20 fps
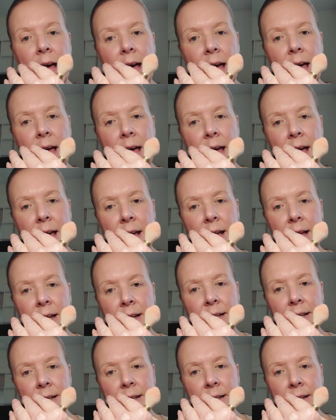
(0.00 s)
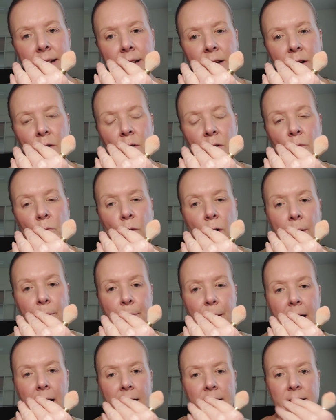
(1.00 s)
and what
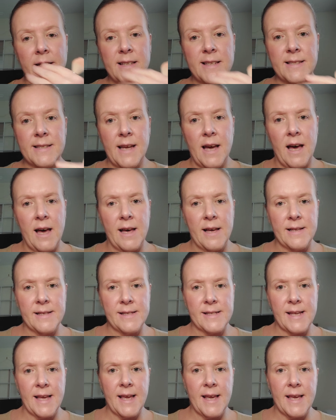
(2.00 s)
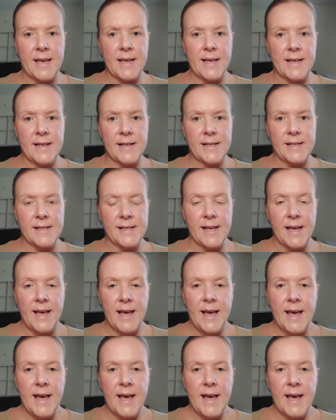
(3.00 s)
Palace does is